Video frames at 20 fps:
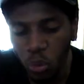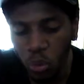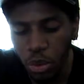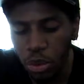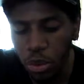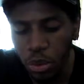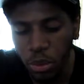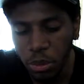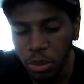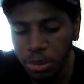
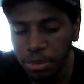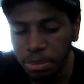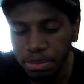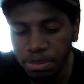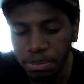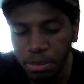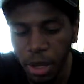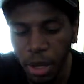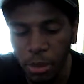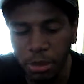real
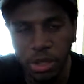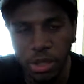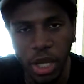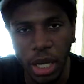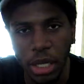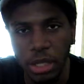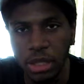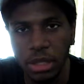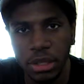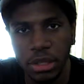
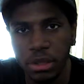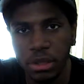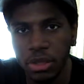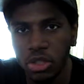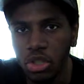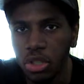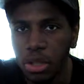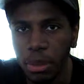objection to